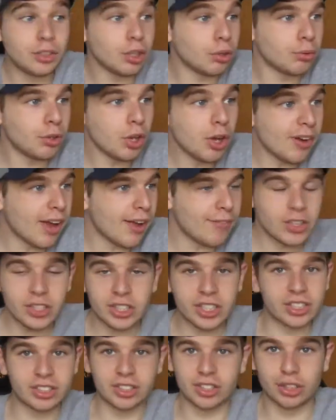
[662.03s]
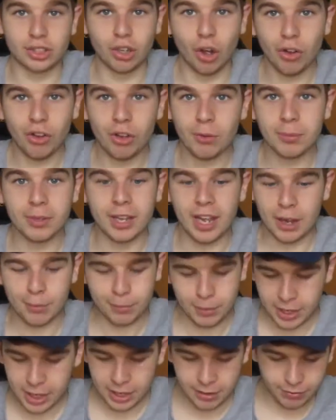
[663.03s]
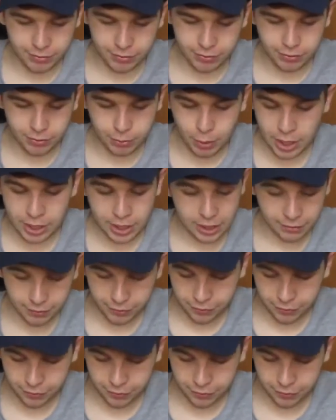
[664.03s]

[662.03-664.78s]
don't know, ever since the Tottenham game where that